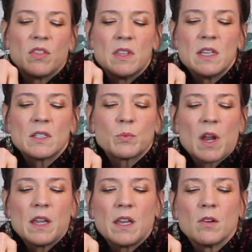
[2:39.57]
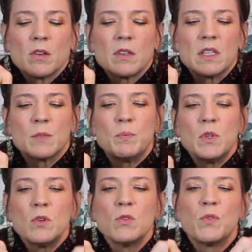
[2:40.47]
This right here, look at this
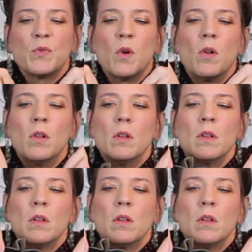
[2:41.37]
beautiful,